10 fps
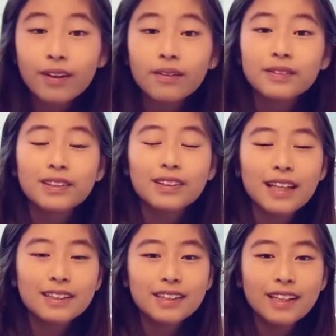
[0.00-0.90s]
So that's
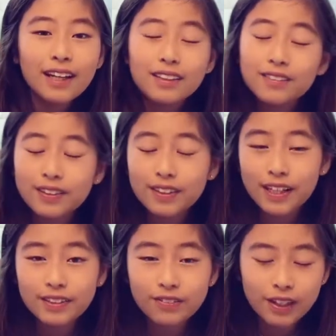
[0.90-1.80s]
the end of today's
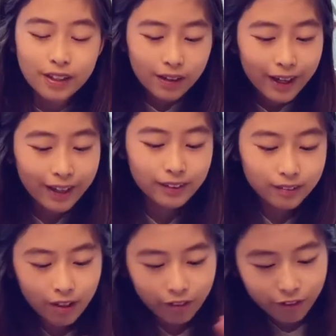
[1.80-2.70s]
video. I had a lot
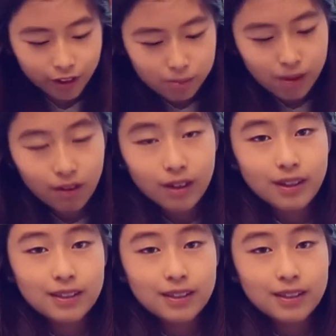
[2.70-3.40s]
of fun making this